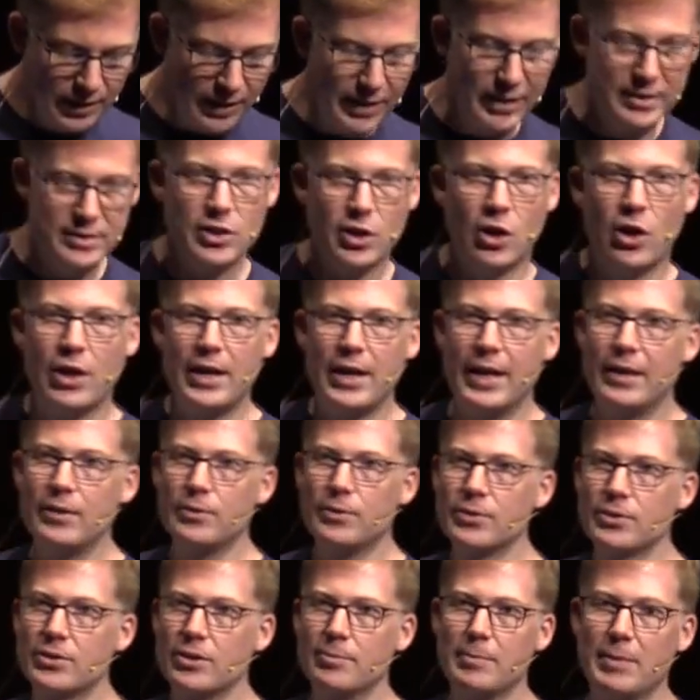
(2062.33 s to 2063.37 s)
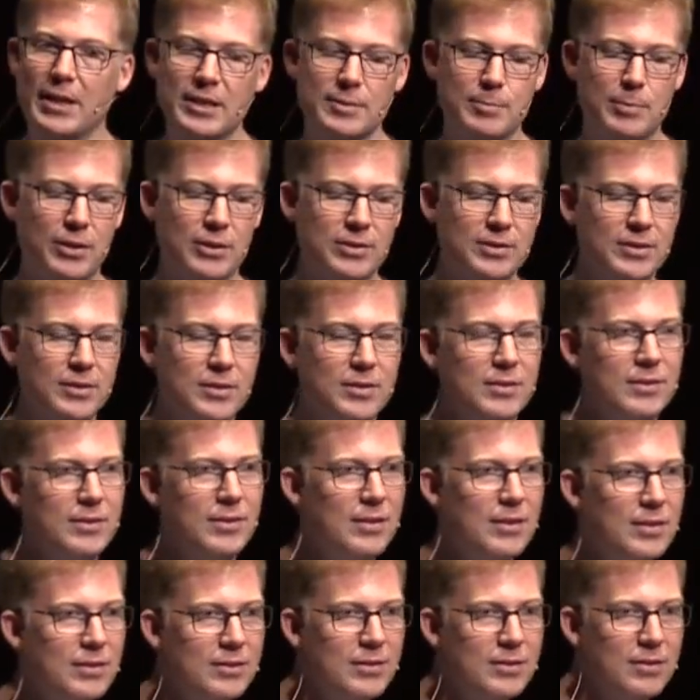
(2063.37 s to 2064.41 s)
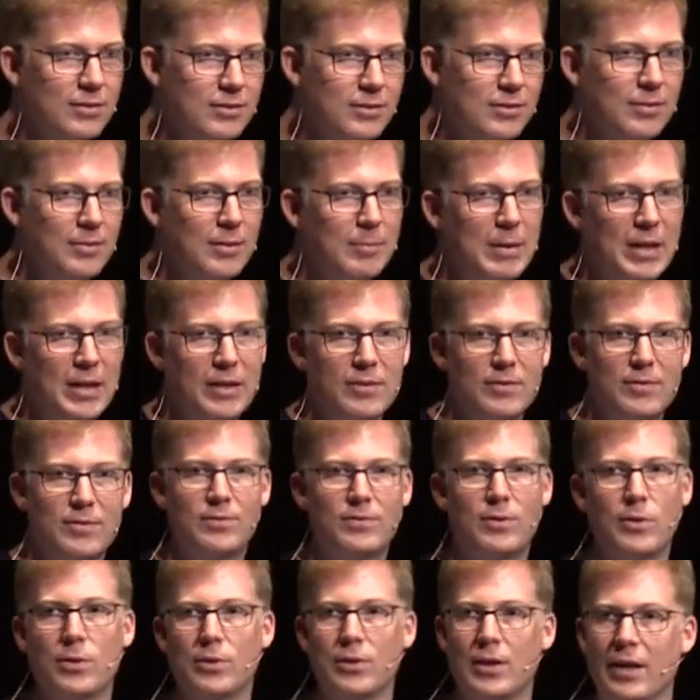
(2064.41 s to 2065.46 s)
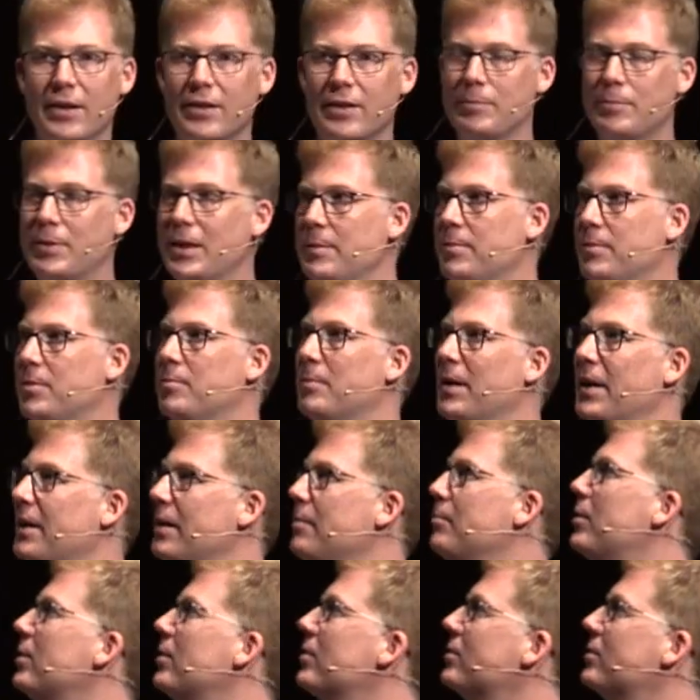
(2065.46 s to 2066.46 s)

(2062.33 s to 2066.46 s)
Tyan also makes boxes. There's about 4 other people making